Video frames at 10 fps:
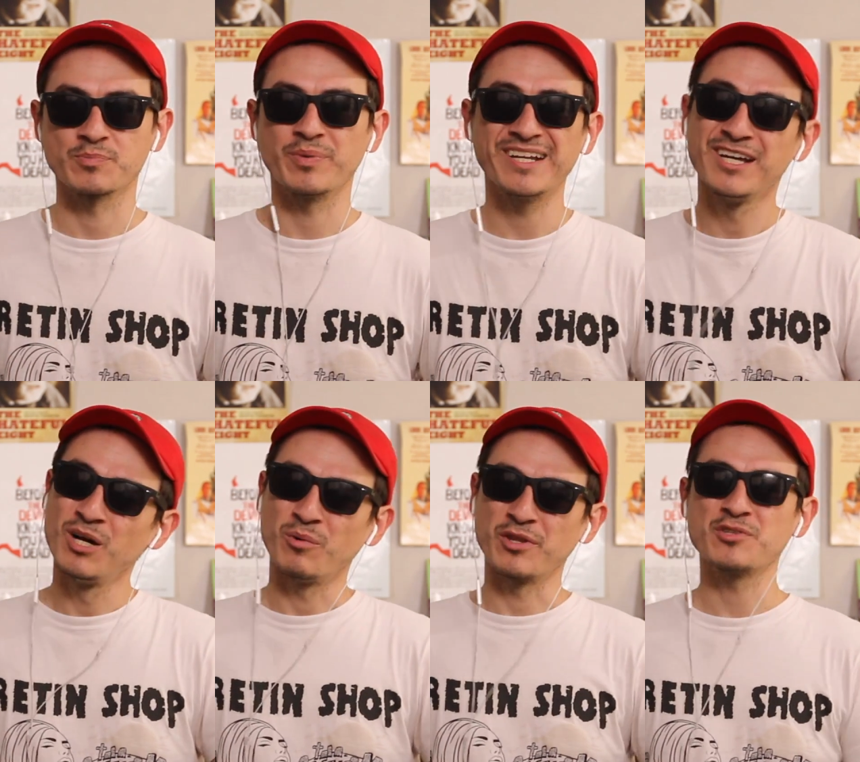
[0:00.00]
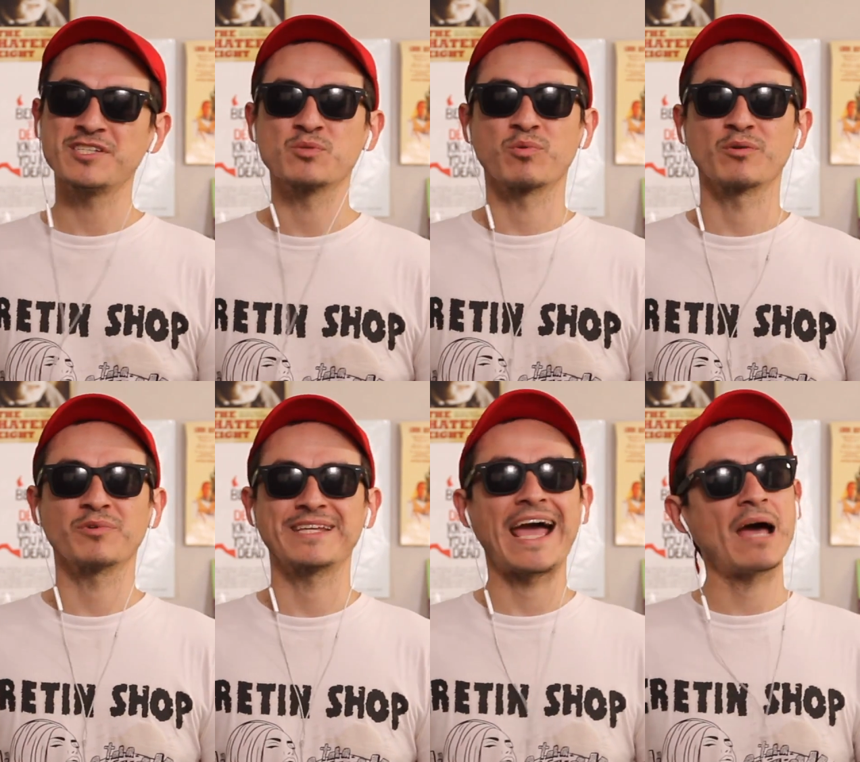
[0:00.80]
But when those things weren't
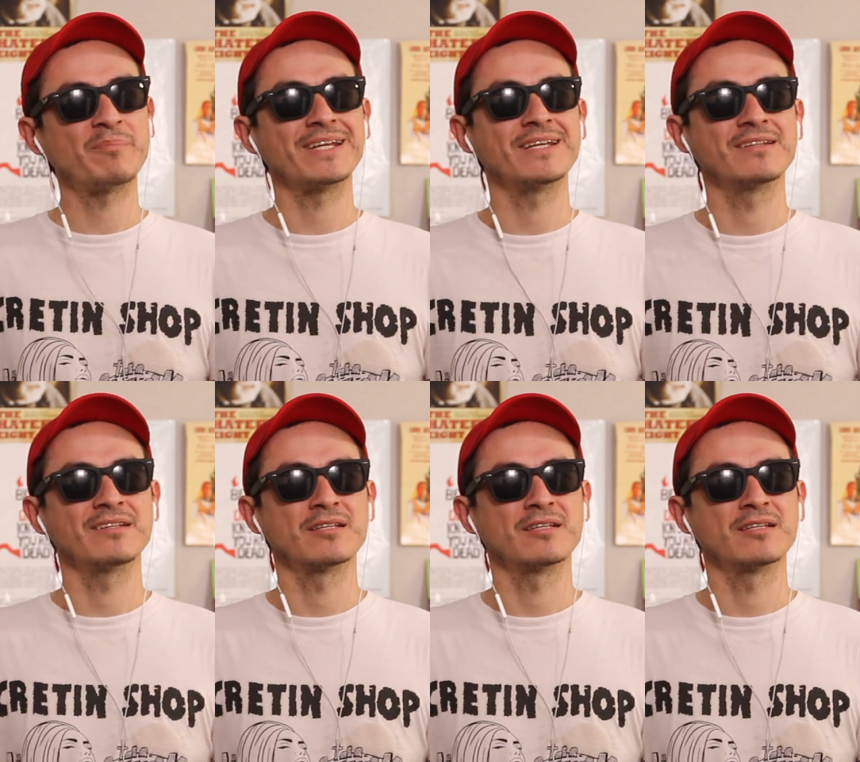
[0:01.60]
really happening,